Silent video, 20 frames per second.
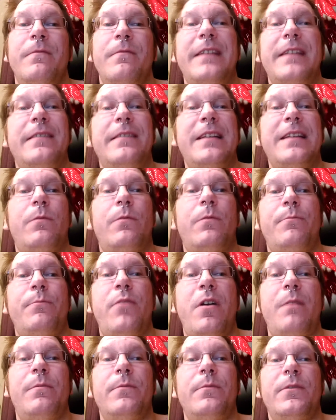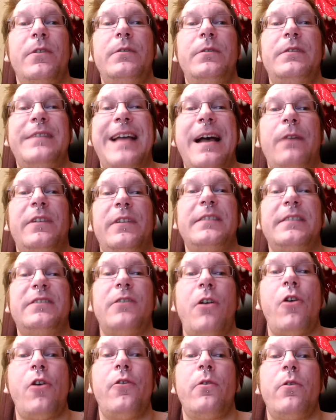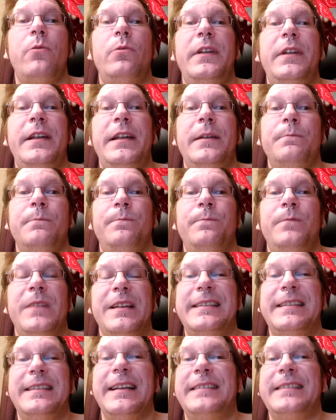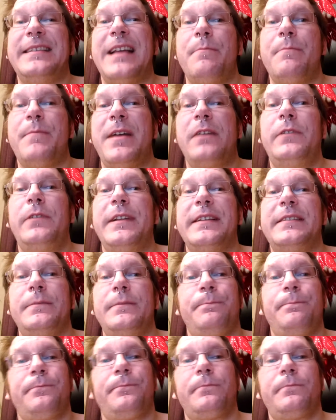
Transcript: that's one problem. Those outlets are only 6 amp outlets.